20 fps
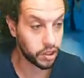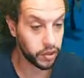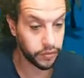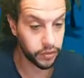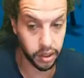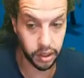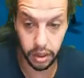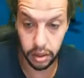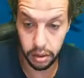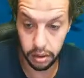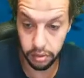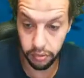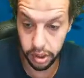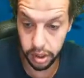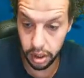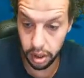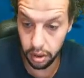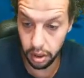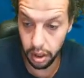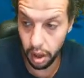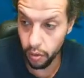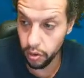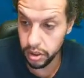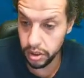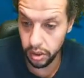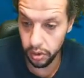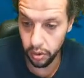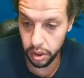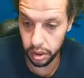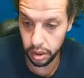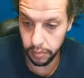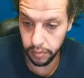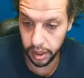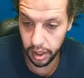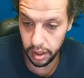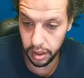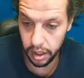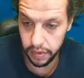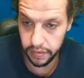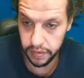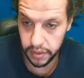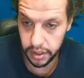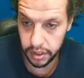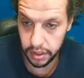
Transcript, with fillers: to go to KVK. Really, I was the one. I'm glad I've